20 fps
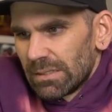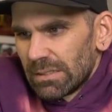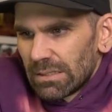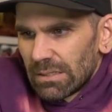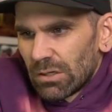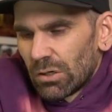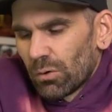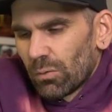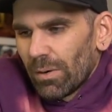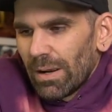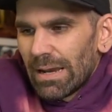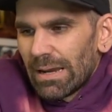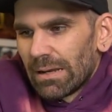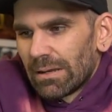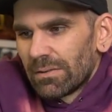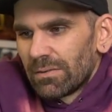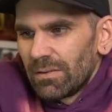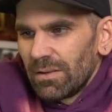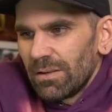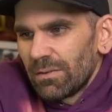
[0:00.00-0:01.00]
Craig,
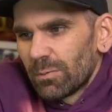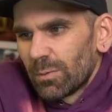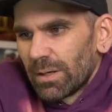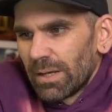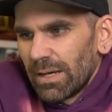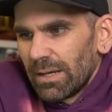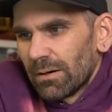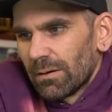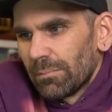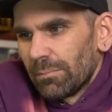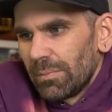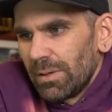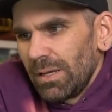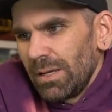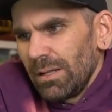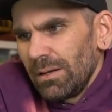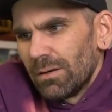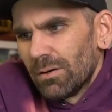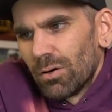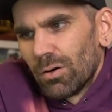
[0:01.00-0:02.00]
CS1 hater. Me?
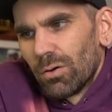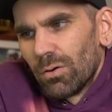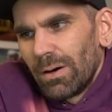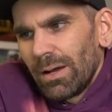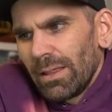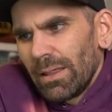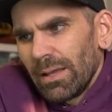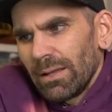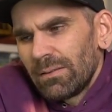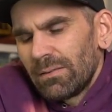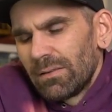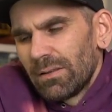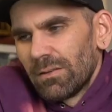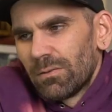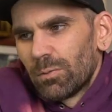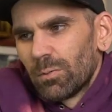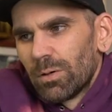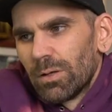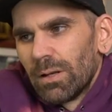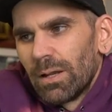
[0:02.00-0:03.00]
No, I like
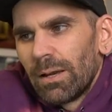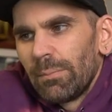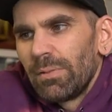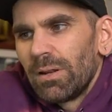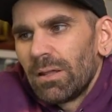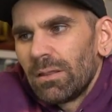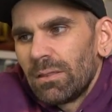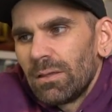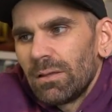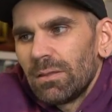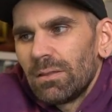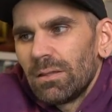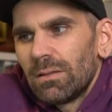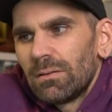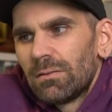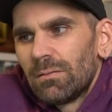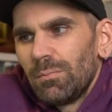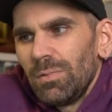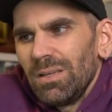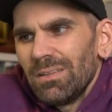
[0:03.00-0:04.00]
CS1. I mean, I think that,
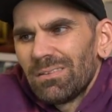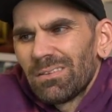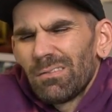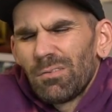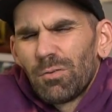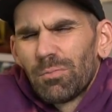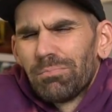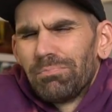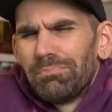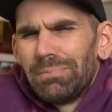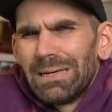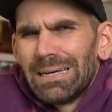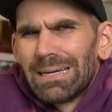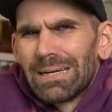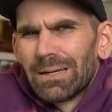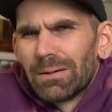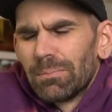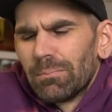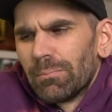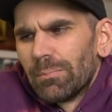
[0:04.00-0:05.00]
to me, it's a little
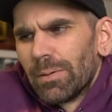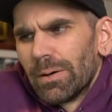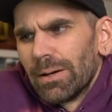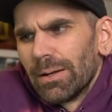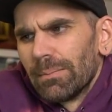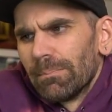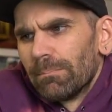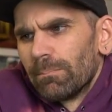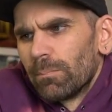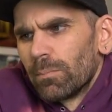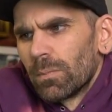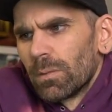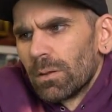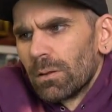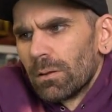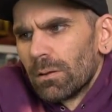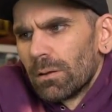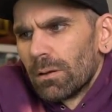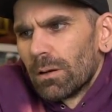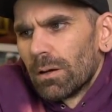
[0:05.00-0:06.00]
big, but
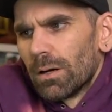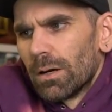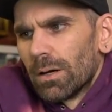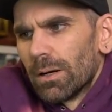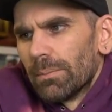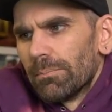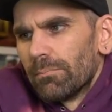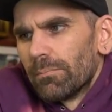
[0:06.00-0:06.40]
I